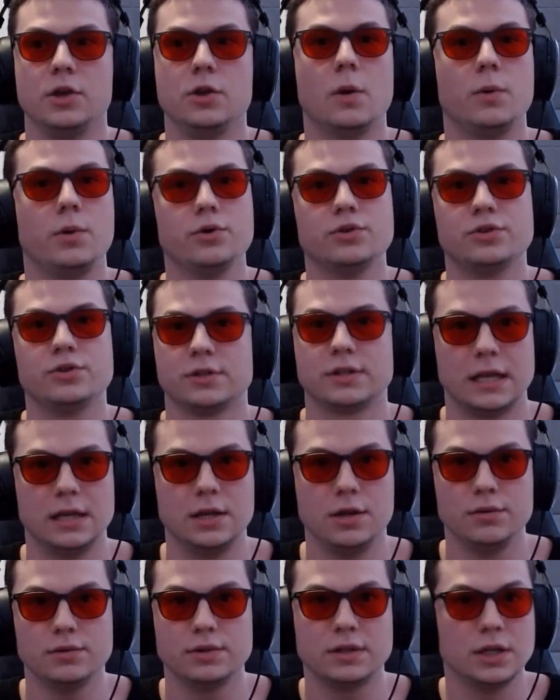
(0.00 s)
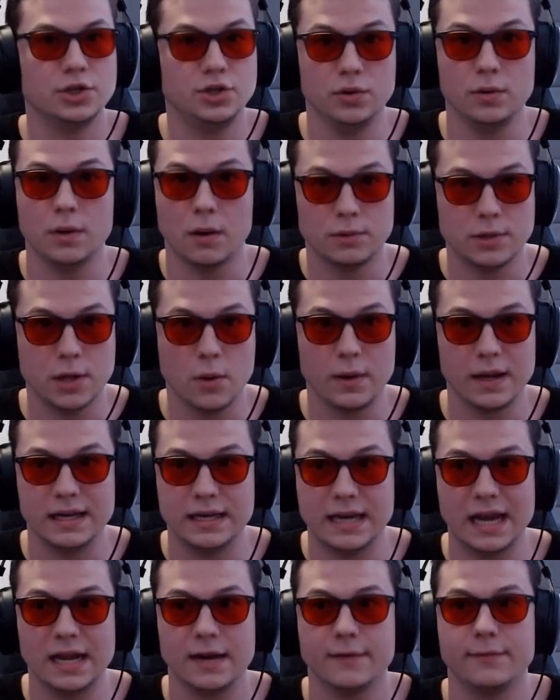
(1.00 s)
users can use the Juno token
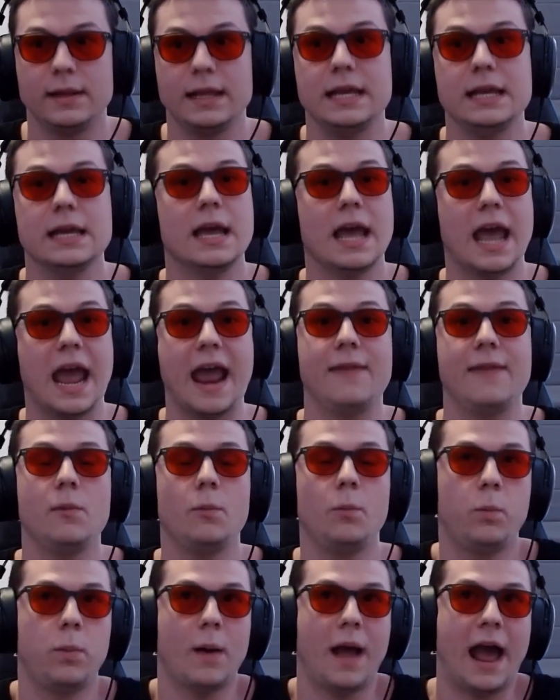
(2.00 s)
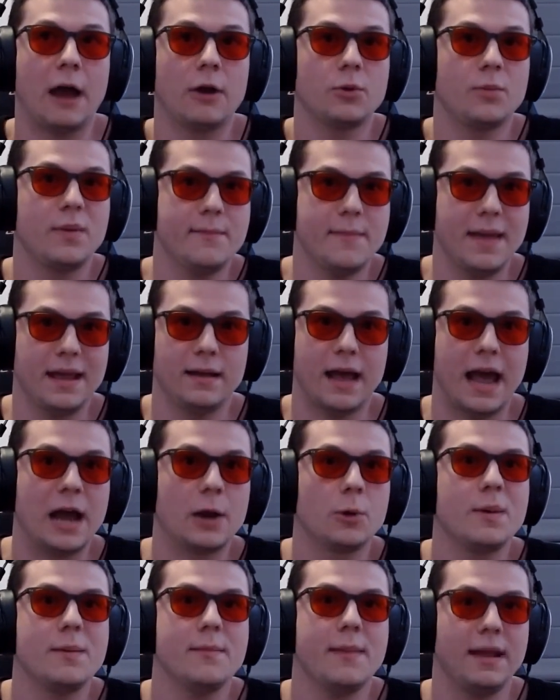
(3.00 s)
natively. And then how do we
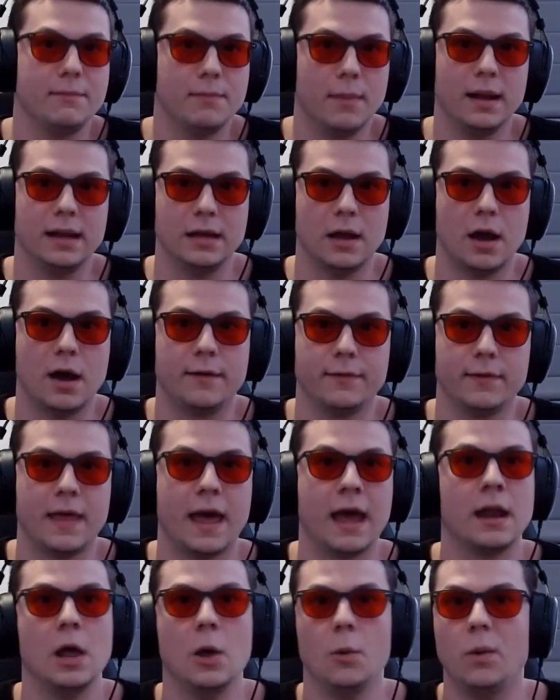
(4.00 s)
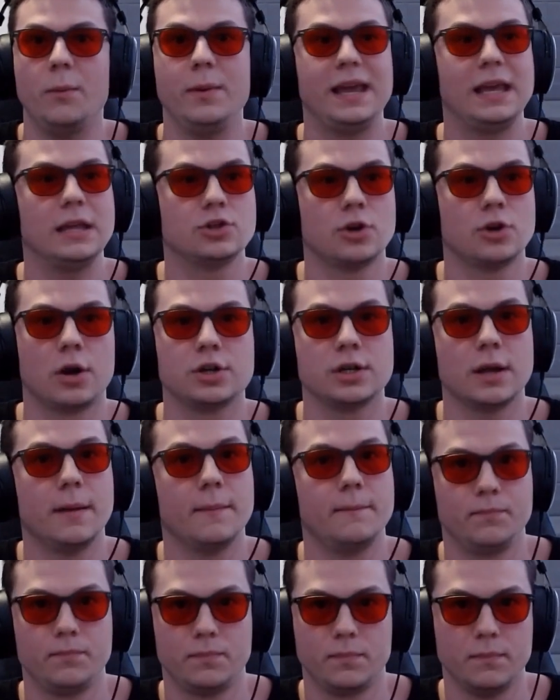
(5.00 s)
make money off of that? Well, we can charge
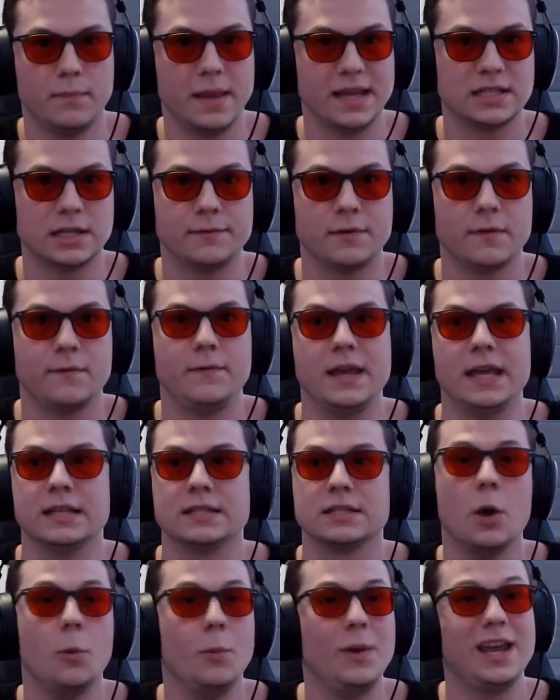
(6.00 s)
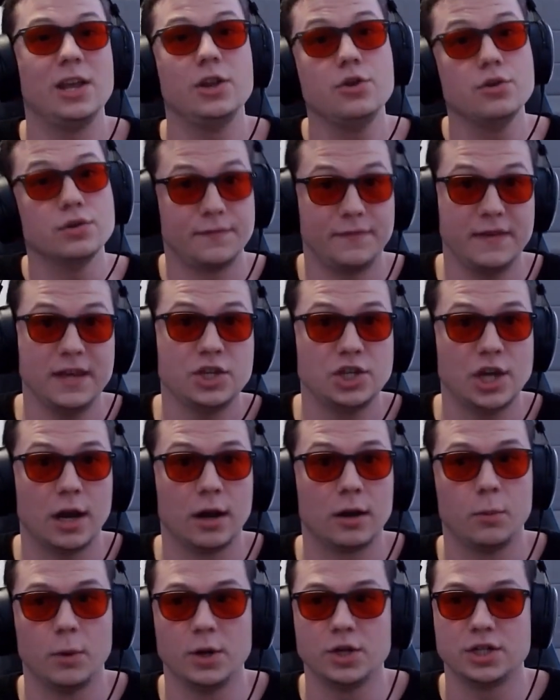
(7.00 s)
based off of fees. We can use fee
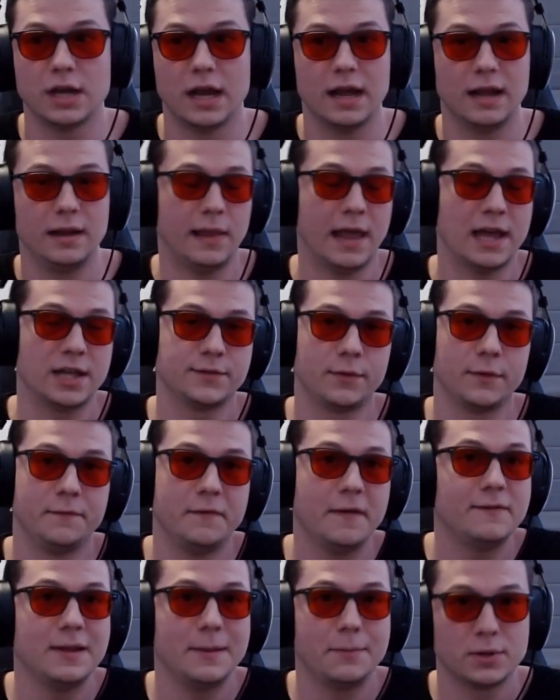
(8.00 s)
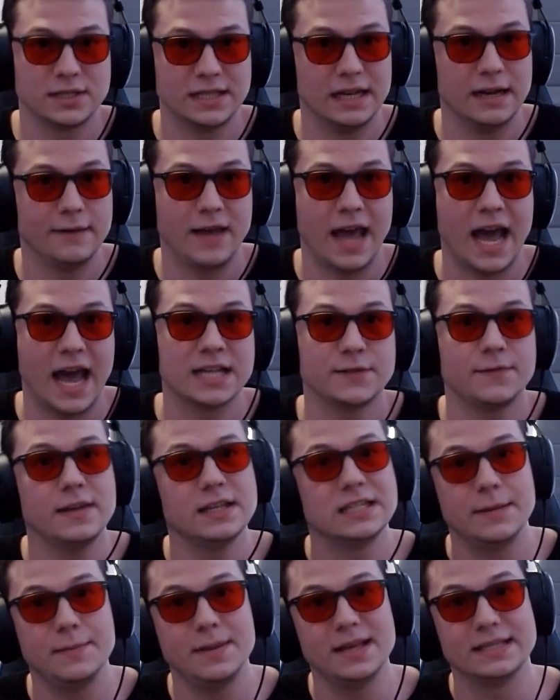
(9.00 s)
share, which allows for 50% of gas
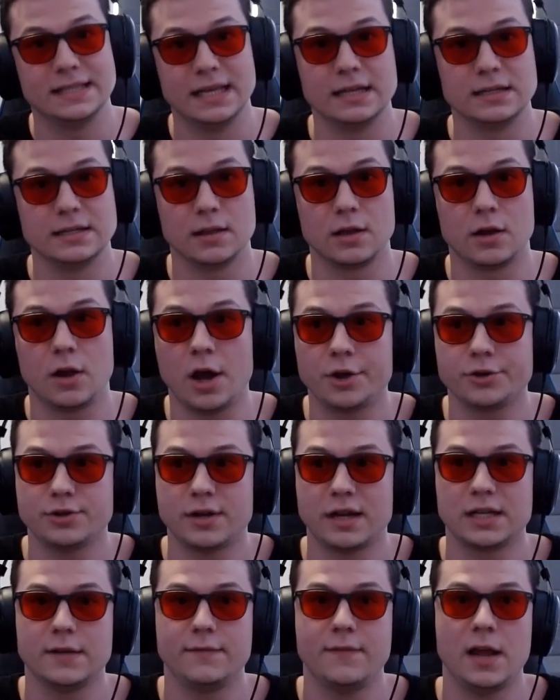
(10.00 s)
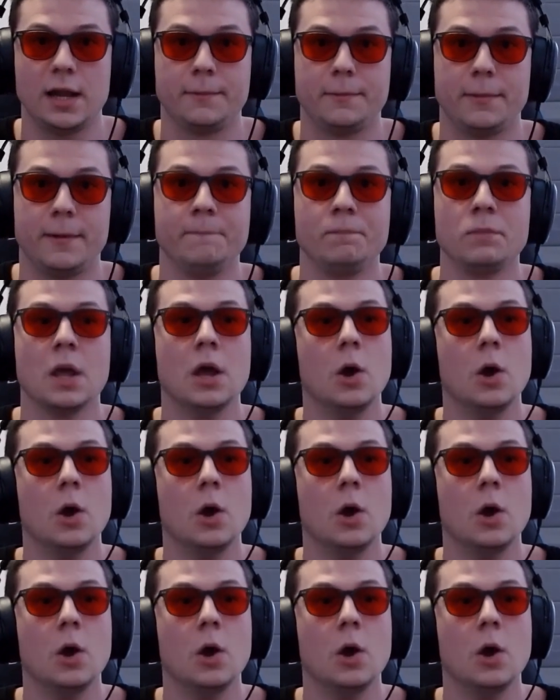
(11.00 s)
fees to be sent to the contract developer.